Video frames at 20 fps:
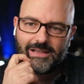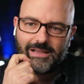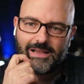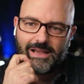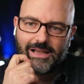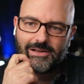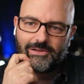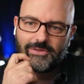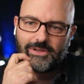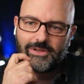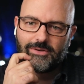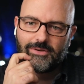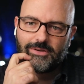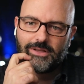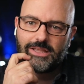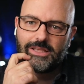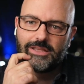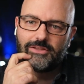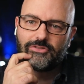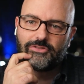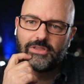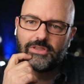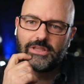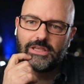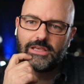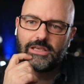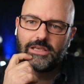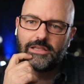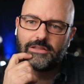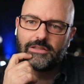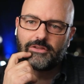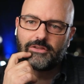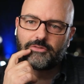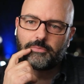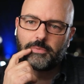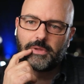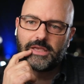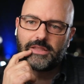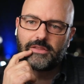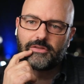I don't know. Is the
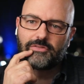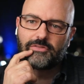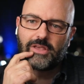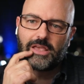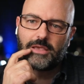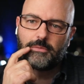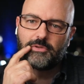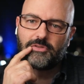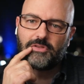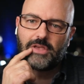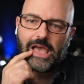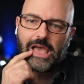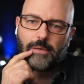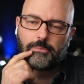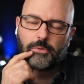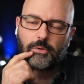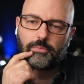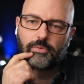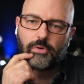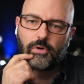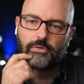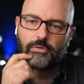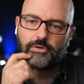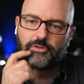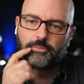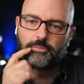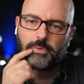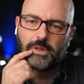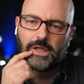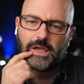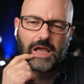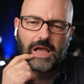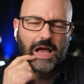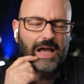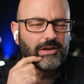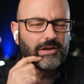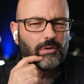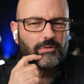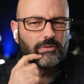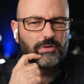display the same as the Apple Pro display?
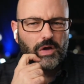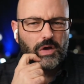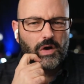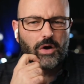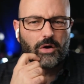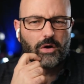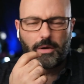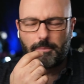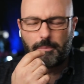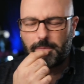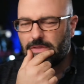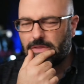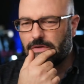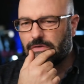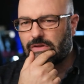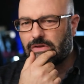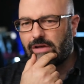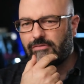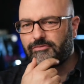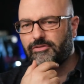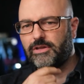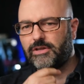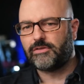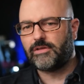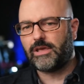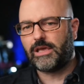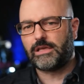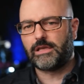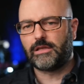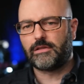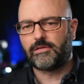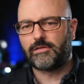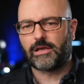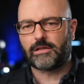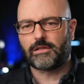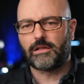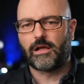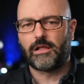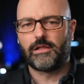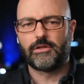I don't know. I mean, they're definitely taking
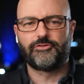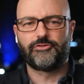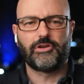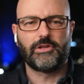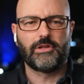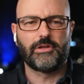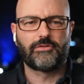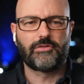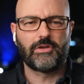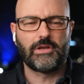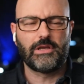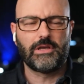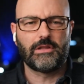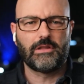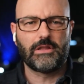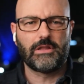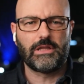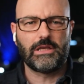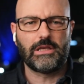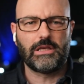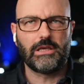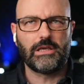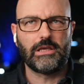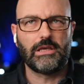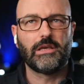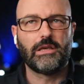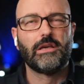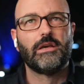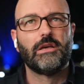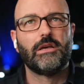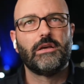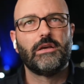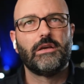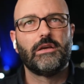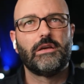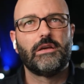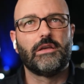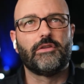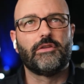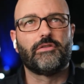technology that's in the,
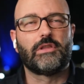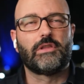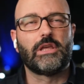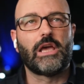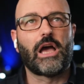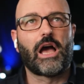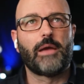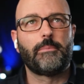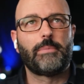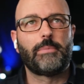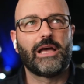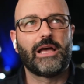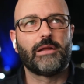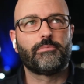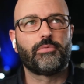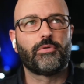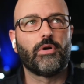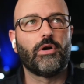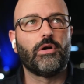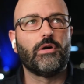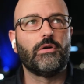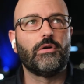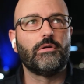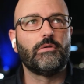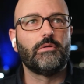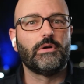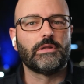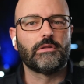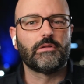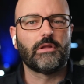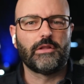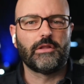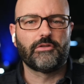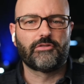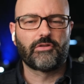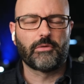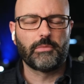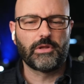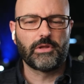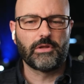is it the iPad Pro and
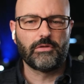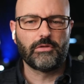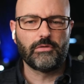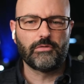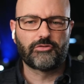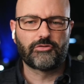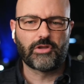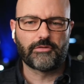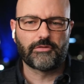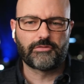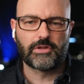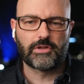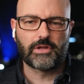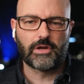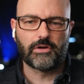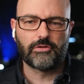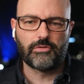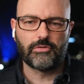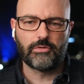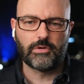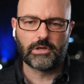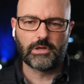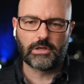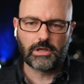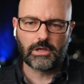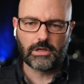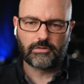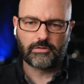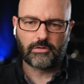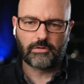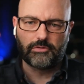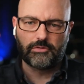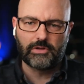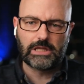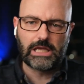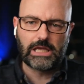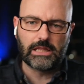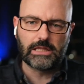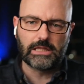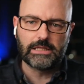some of the new stuff that they're doing in terms of
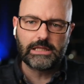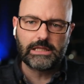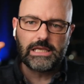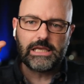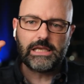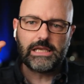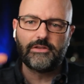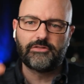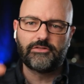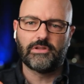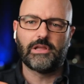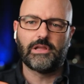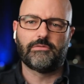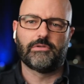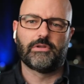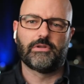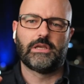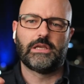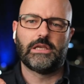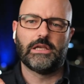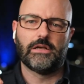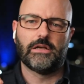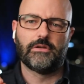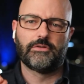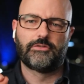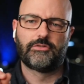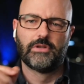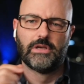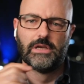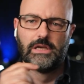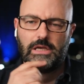the LEDs and everything else.